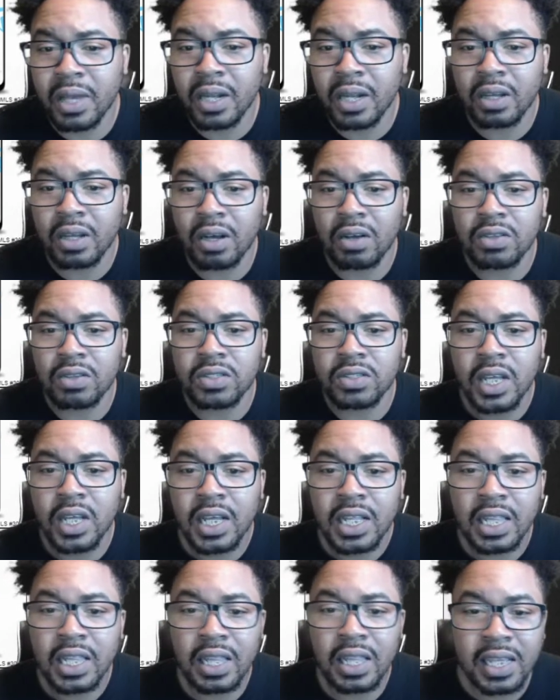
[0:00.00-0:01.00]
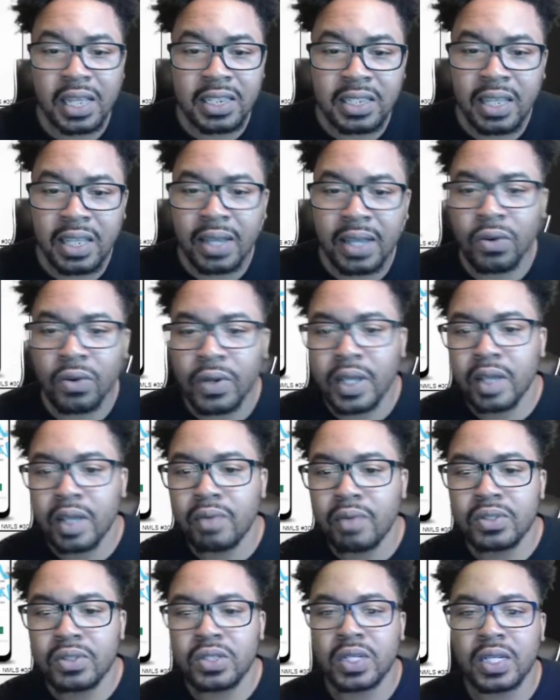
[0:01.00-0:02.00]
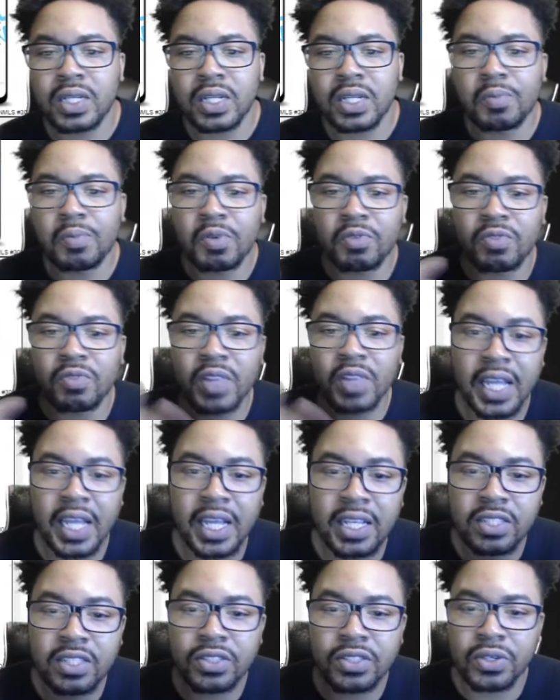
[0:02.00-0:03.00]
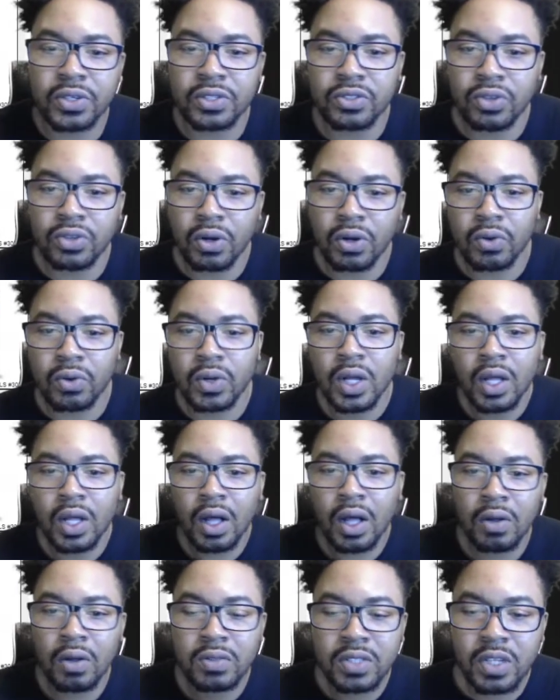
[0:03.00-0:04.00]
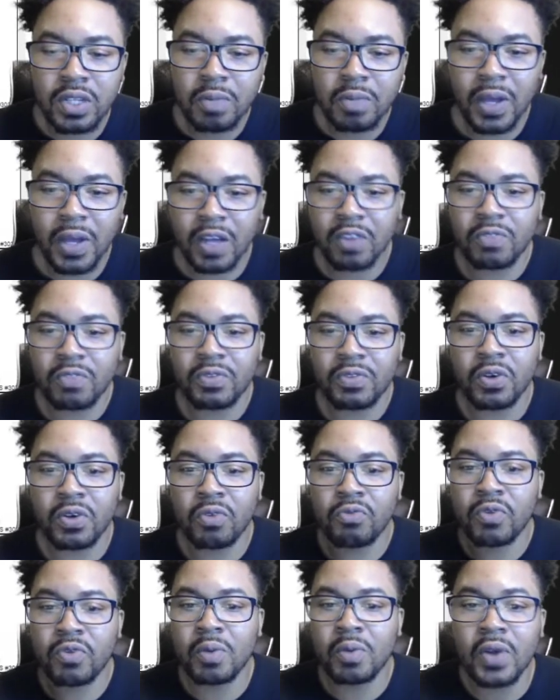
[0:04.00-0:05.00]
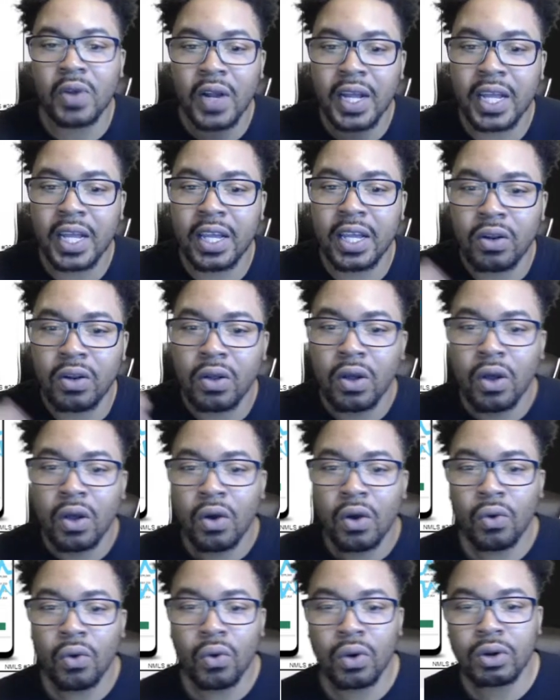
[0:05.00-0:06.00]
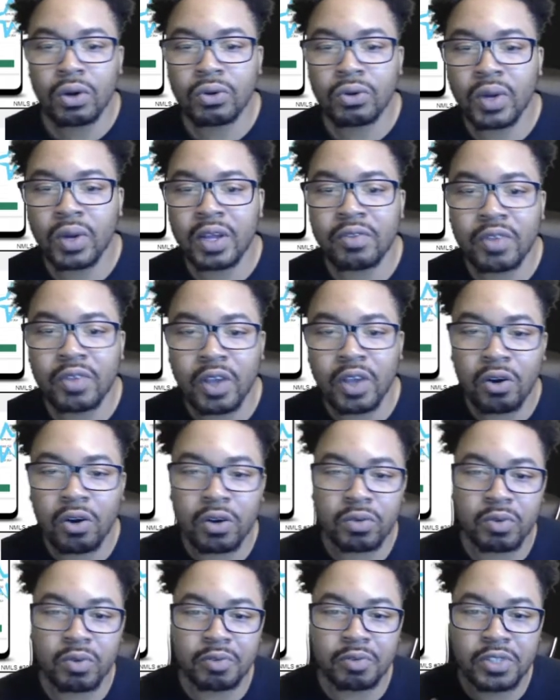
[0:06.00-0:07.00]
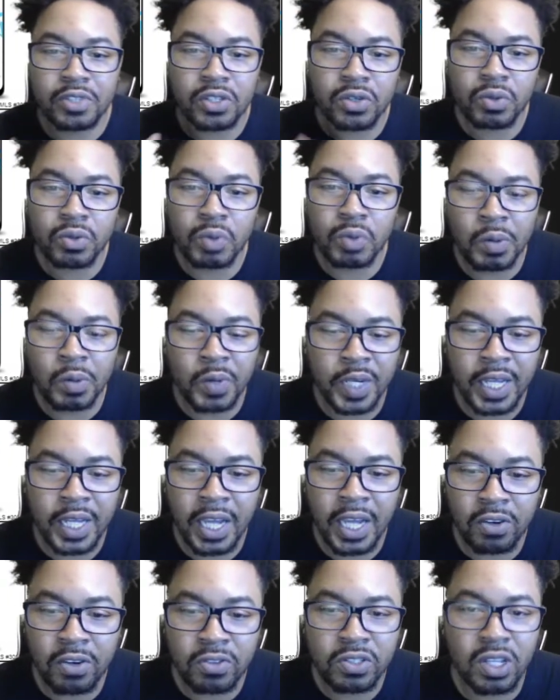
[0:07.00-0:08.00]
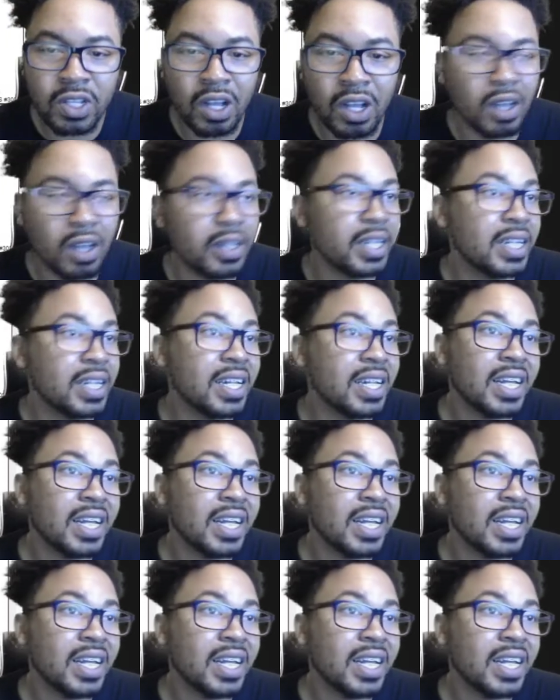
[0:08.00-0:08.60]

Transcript: cost less than or equal to the number of lands you control onto the battlefield from your hand or graveyard with 2 1/1 counters on it.